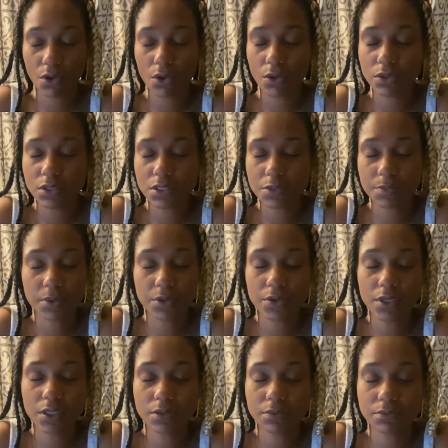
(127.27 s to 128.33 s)
Holy
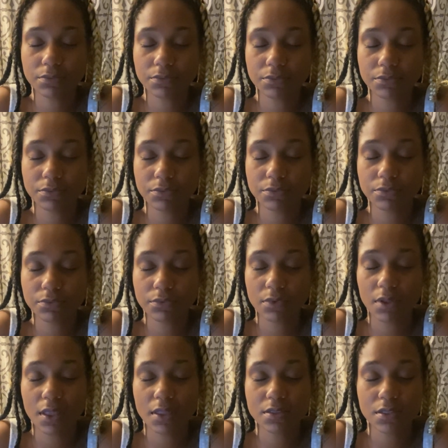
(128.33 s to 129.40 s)
Spirit,
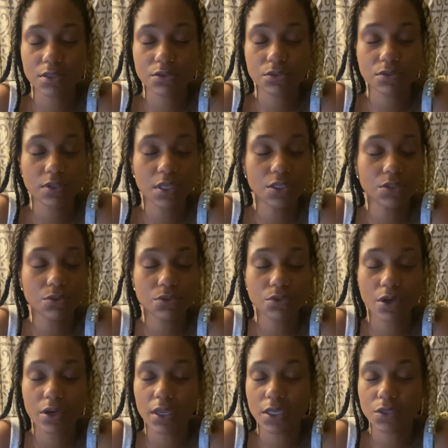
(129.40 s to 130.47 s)
ancestors, angels,
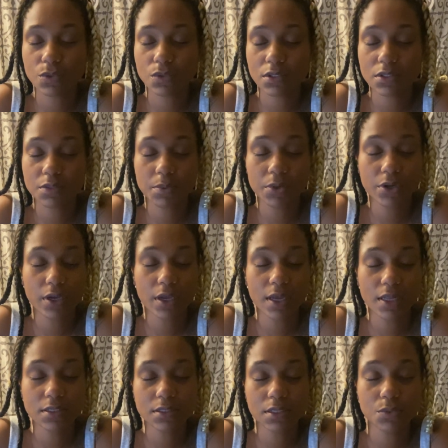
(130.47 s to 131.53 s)
archangels, and spirit
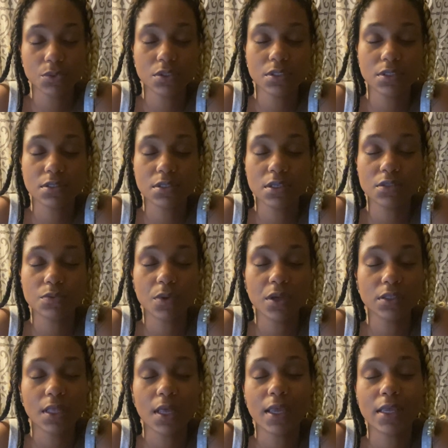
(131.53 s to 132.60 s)
guides the wish to see us
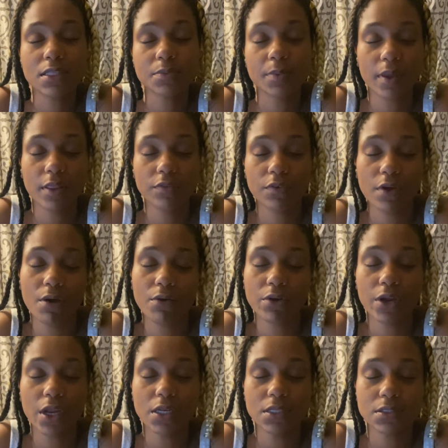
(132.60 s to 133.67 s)
walk the highest path for our
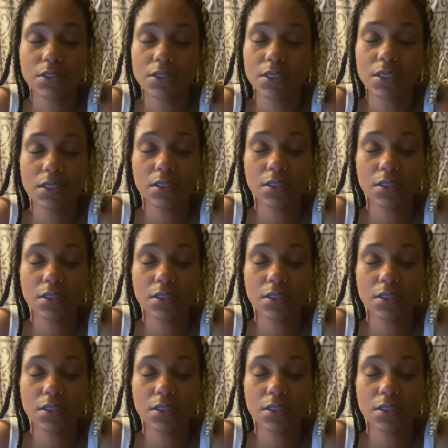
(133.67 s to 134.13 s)
greatest good.